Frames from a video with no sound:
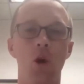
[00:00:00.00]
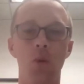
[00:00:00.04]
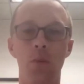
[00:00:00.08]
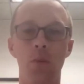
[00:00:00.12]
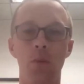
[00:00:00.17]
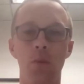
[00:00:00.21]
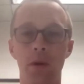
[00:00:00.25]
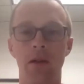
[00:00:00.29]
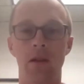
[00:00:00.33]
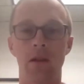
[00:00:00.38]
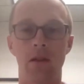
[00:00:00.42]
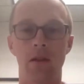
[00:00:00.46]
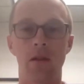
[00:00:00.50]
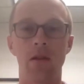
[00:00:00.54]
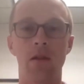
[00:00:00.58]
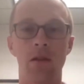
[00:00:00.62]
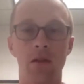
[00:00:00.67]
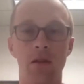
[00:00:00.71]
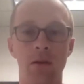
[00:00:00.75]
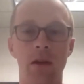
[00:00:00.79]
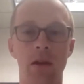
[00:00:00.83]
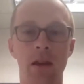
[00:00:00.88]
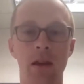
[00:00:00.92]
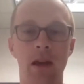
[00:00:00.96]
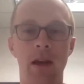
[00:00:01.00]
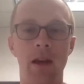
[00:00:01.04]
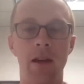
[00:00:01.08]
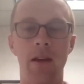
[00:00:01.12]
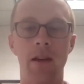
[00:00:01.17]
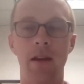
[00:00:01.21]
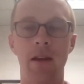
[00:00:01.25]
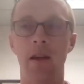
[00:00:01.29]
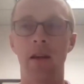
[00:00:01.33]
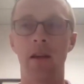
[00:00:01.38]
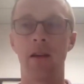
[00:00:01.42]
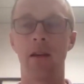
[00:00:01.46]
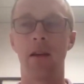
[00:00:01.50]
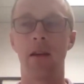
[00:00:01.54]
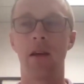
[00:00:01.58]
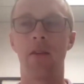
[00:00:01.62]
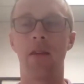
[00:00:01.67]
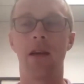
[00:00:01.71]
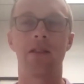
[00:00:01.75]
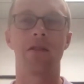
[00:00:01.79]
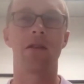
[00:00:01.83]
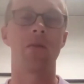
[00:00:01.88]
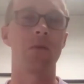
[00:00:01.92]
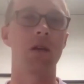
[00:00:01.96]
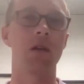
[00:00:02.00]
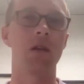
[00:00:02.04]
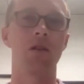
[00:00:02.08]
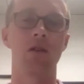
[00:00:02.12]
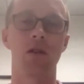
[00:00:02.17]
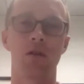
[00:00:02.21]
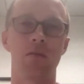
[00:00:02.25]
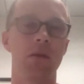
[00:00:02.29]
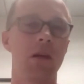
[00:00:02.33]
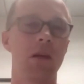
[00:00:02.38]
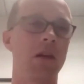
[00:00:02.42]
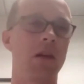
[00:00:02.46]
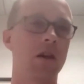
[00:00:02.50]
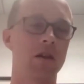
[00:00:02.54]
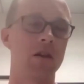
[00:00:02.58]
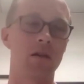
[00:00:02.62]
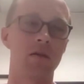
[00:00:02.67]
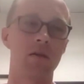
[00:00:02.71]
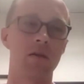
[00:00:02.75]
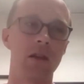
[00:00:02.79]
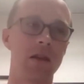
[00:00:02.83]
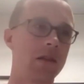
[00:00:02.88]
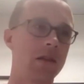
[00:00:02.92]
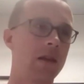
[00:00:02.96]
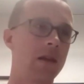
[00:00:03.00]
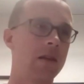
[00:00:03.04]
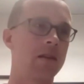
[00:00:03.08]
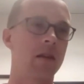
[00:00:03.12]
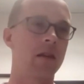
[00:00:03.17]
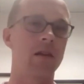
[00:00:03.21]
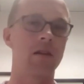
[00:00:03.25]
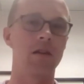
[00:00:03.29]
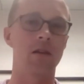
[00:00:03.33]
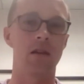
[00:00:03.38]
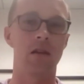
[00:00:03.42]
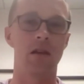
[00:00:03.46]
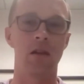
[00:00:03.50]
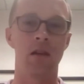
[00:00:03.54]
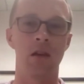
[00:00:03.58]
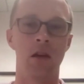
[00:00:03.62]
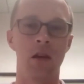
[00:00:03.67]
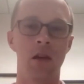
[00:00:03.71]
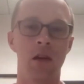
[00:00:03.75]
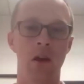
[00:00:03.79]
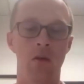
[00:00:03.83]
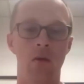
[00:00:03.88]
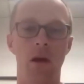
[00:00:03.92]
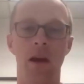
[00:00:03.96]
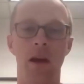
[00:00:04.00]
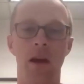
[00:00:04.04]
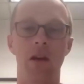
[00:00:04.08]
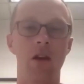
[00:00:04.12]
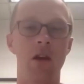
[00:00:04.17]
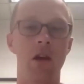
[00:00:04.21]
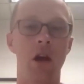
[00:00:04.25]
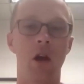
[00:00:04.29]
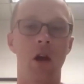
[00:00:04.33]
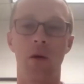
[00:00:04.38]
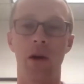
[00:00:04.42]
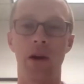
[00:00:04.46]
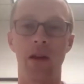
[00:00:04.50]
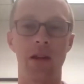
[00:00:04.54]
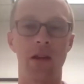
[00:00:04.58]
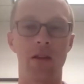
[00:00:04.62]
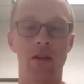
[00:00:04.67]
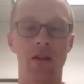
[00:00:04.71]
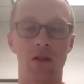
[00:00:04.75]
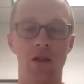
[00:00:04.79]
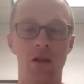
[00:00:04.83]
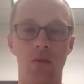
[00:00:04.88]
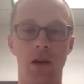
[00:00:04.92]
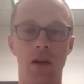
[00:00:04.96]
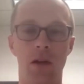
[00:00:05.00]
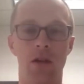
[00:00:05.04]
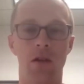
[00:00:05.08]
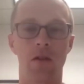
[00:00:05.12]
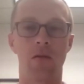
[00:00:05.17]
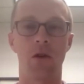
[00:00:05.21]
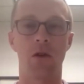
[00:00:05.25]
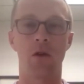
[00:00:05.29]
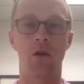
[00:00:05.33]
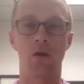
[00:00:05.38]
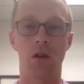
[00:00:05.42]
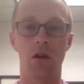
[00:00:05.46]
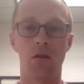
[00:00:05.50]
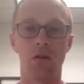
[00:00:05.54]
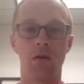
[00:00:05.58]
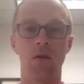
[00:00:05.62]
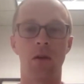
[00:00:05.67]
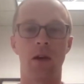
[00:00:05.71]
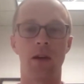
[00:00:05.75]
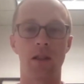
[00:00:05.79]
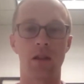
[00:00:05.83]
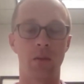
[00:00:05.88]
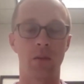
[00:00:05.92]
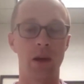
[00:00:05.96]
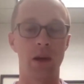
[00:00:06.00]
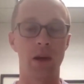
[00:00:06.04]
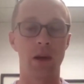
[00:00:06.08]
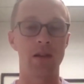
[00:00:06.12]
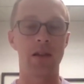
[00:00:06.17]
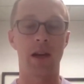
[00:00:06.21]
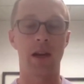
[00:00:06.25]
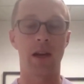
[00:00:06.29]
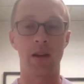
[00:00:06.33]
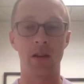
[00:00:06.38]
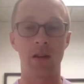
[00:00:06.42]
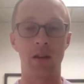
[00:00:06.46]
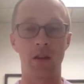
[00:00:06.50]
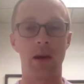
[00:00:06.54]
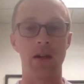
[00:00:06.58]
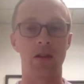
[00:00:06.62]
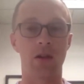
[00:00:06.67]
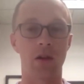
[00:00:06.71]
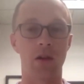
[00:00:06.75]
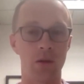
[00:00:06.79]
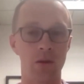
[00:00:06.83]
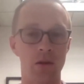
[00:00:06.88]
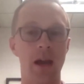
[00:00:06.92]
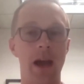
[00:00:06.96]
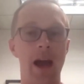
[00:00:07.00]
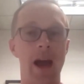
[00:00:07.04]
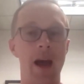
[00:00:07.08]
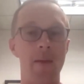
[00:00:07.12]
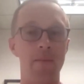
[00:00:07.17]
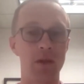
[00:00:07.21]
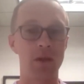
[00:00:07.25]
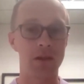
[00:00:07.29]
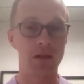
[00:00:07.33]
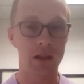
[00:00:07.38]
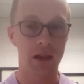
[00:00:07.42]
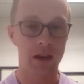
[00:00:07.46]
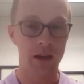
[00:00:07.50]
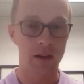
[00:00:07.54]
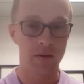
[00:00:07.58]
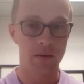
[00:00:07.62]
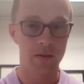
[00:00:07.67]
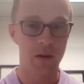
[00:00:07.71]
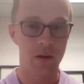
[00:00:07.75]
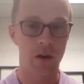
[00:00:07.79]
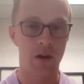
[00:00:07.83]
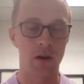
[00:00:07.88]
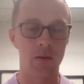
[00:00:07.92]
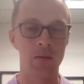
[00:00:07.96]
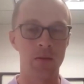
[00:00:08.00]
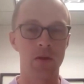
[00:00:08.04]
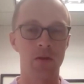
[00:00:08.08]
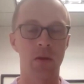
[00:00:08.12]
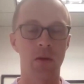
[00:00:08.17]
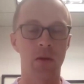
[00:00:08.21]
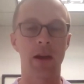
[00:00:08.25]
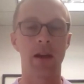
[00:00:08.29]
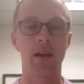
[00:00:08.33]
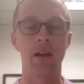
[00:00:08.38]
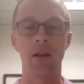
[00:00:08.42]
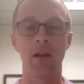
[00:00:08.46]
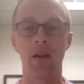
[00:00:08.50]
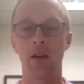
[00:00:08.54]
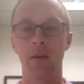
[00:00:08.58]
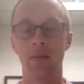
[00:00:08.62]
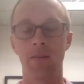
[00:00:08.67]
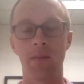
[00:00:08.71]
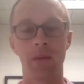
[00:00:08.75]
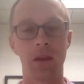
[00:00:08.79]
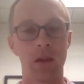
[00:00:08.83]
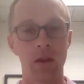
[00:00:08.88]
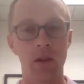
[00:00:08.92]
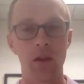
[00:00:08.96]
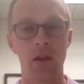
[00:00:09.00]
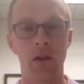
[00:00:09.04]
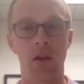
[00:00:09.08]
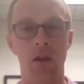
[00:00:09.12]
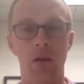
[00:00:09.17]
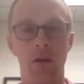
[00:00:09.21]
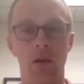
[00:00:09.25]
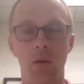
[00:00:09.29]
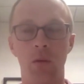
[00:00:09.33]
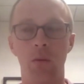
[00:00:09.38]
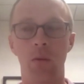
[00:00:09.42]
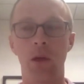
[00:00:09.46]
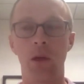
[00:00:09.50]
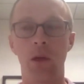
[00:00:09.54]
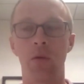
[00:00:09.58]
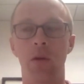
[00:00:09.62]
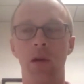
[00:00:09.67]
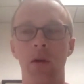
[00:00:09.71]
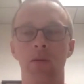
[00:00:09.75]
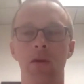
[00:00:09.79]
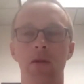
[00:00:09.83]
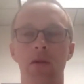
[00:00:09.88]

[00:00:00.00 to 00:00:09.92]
openness to doing that. And that's something just because of the insights engine, right? Knowing that so much of overall food loss and waste on the West Coast happens on farms, right? We were